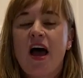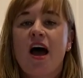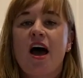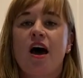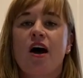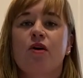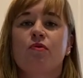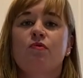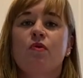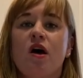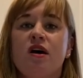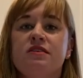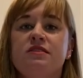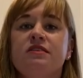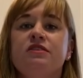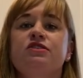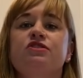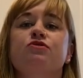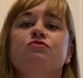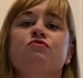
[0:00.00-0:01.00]

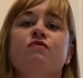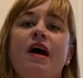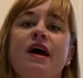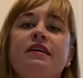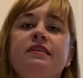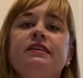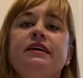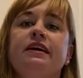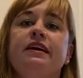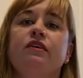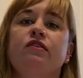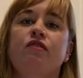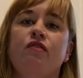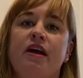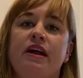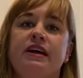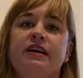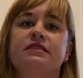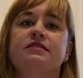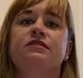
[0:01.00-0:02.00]
Rosalynn directly
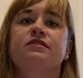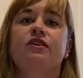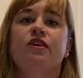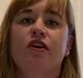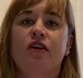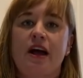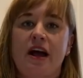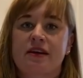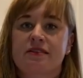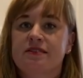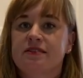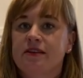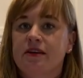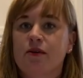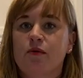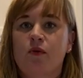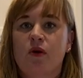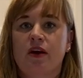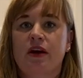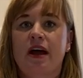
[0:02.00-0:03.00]
credits her
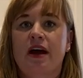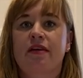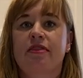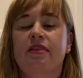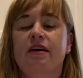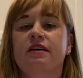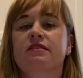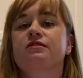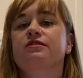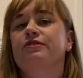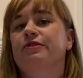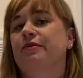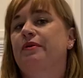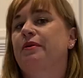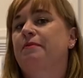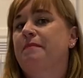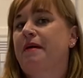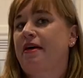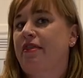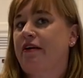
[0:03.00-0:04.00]
excellent work ethic to
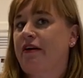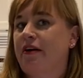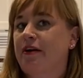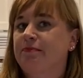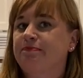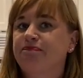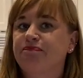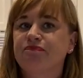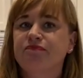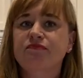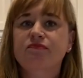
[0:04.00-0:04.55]
her mother.